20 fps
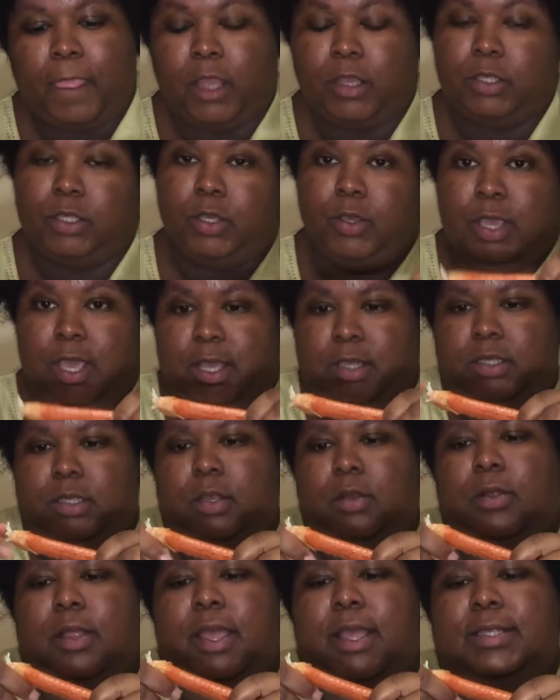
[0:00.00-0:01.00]
So yeah,
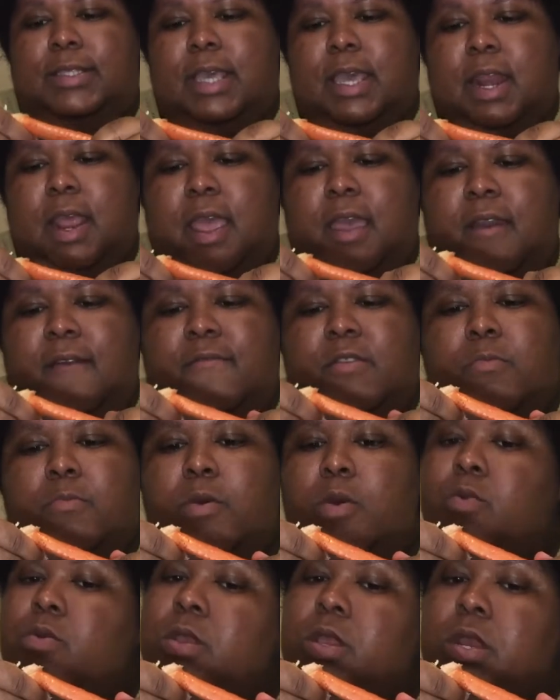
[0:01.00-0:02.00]
so like I said, I have
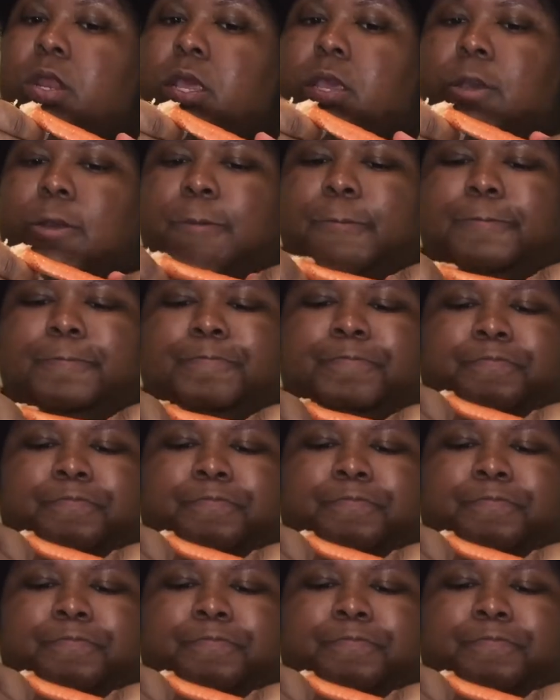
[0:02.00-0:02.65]
pneumonia now.